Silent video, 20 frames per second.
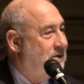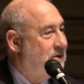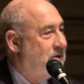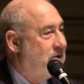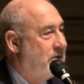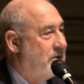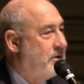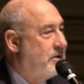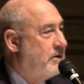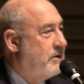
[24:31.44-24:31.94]

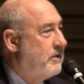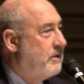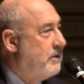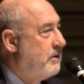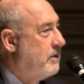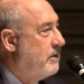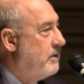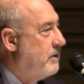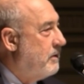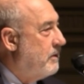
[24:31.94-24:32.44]

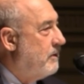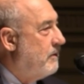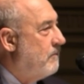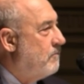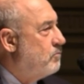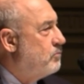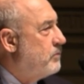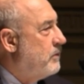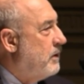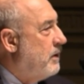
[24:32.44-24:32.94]

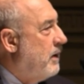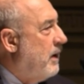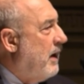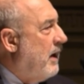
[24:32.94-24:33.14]
(no one is talking)